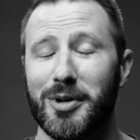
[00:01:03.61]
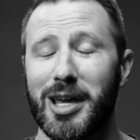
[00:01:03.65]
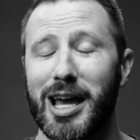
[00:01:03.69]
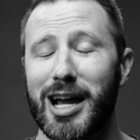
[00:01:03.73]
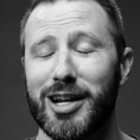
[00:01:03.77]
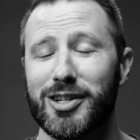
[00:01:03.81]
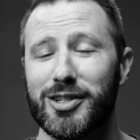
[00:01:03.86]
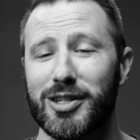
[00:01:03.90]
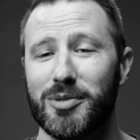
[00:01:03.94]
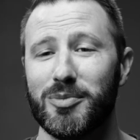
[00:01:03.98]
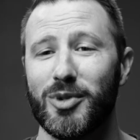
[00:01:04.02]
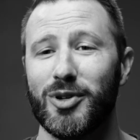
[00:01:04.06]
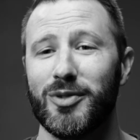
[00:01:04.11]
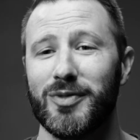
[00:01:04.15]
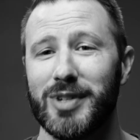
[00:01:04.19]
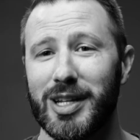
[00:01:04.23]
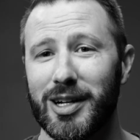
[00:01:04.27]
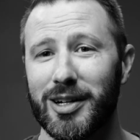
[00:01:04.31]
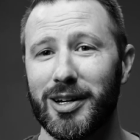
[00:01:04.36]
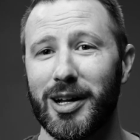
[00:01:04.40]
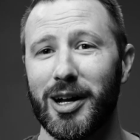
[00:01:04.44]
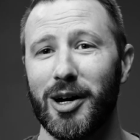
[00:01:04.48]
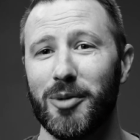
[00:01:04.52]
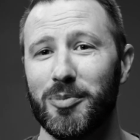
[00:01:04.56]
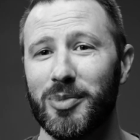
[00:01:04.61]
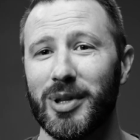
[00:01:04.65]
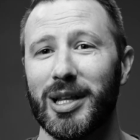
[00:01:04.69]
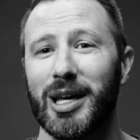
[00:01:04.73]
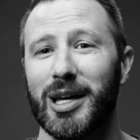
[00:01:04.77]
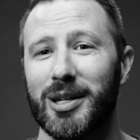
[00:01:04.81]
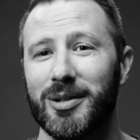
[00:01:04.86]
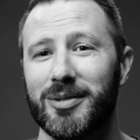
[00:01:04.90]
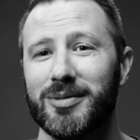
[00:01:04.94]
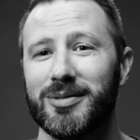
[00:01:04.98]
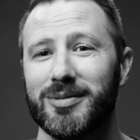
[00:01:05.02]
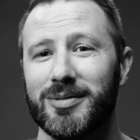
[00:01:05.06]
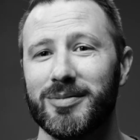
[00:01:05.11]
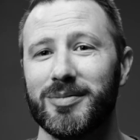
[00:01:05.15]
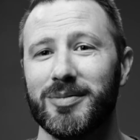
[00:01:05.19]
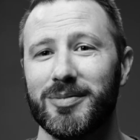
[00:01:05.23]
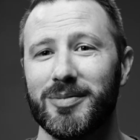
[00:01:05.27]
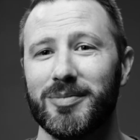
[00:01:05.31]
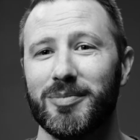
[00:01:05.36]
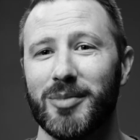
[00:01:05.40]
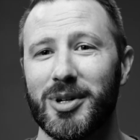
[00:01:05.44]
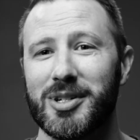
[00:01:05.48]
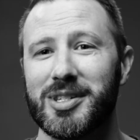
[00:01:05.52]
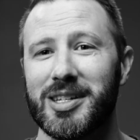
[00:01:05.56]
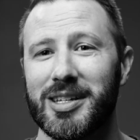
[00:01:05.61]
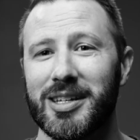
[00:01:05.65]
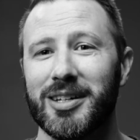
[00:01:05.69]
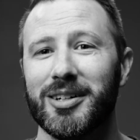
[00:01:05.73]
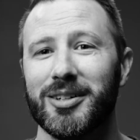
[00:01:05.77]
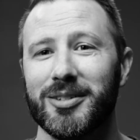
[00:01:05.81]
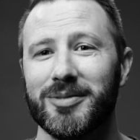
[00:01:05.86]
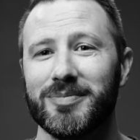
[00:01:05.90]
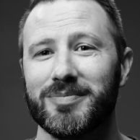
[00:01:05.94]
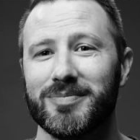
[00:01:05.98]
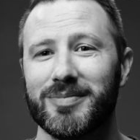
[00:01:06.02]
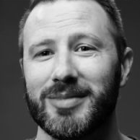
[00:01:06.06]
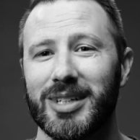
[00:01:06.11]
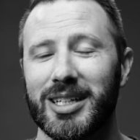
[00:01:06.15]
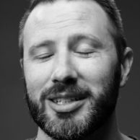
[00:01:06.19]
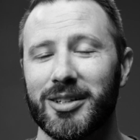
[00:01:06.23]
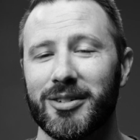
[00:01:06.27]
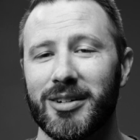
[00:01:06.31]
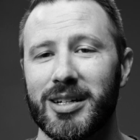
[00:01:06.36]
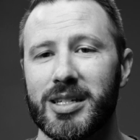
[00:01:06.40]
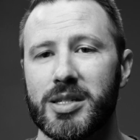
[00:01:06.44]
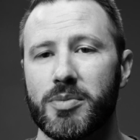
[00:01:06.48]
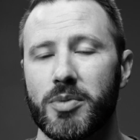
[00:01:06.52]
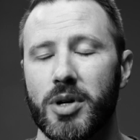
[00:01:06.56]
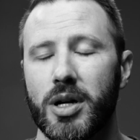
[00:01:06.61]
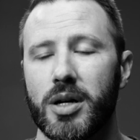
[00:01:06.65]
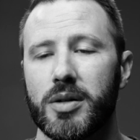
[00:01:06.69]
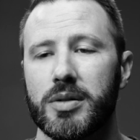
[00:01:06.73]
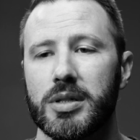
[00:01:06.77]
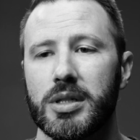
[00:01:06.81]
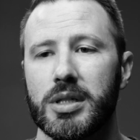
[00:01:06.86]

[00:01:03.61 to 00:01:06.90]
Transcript: we actually moved here to help plant Mercy Hill in Greensboro.